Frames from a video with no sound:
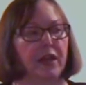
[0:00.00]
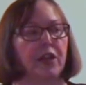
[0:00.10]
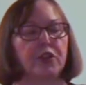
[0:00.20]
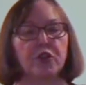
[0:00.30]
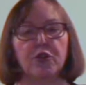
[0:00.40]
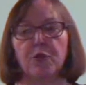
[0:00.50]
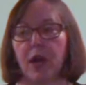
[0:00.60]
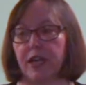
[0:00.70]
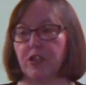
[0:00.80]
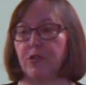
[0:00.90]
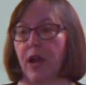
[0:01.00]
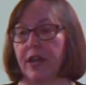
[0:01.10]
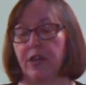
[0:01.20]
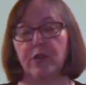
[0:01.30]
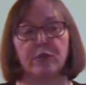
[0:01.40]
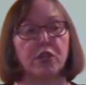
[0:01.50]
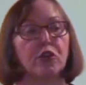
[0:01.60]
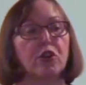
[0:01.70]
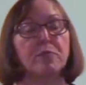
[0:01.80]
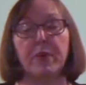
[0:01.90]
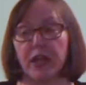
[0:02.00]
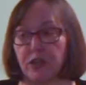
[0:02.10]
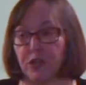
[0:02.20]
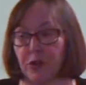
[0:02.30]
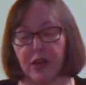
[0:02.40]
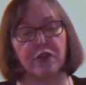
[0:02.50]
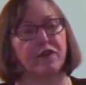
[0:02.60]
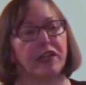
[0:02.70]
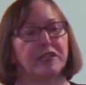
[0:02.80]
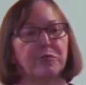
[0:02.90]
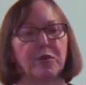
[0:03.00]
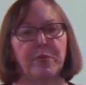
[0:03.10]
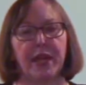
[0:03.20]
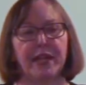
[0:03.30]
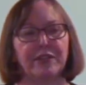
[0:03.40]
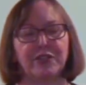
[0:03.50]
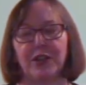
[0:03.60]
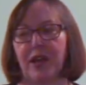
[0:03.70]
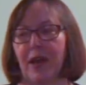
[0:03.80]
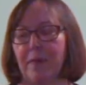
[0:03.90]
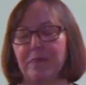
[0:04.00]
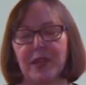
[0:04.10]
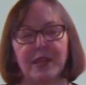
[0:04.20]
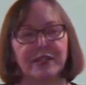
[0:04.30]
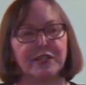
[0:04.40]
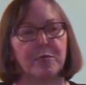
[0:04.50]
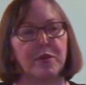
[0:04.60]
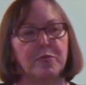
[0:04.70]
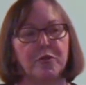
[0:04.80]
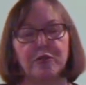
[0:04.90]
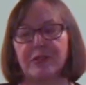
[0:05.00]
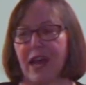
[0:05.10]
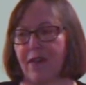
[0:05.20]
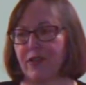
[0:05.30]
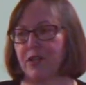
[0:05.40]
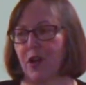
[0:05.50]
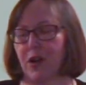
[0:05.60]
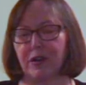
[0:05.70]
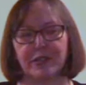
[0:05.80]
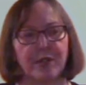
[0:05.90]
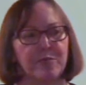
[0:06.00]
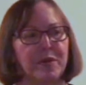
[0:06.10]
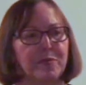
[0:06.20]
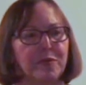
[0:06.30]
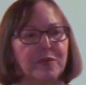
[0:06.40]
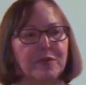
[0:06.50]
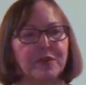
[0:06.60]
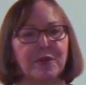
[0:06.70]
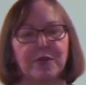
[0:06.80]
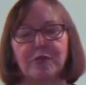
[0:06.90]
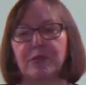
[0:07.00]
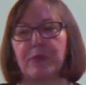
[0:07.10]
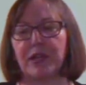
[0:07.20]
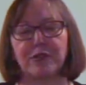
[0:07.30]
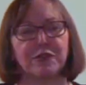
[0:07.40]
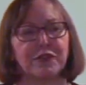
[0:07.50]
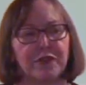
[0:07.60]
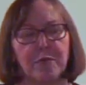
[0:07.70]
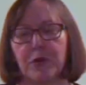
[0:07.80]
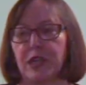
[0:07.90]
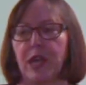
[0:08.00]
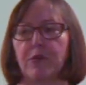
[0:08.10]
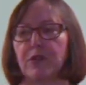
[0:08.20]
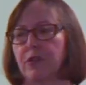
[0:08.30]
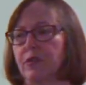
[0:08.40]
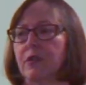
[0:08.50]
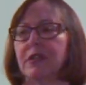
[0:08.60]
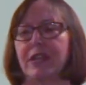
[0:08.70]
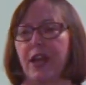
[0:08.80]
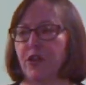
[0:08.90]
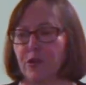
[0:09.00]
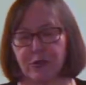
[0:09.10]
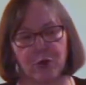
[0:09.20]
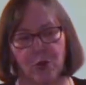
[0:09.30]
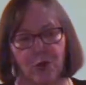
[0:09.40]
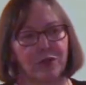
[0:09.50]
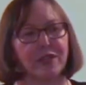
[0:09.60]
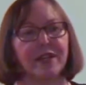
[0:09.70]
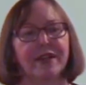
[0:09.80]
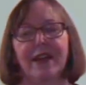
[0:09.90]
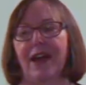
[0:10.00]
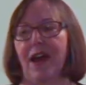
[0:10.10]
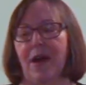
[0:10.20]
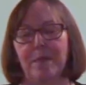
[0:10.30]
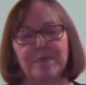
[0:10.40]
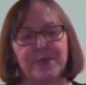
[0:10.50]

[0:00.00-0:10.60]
you know, you want to try to use a good picture on your Facebook page. Um, some people use avatars, some people, you know, use pictures from when they were 10 years old. Um,